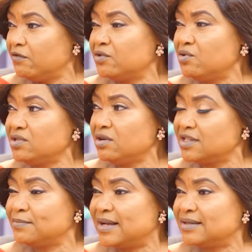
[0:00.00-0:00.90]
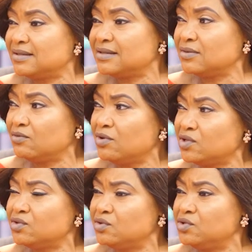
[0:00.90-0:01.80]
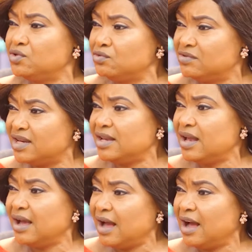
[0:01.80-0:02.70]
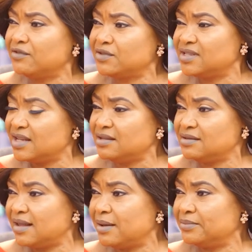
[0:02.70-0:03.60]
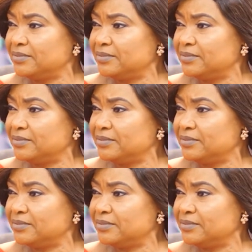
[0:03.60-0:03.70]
for those husbands, what do you really have to say to them?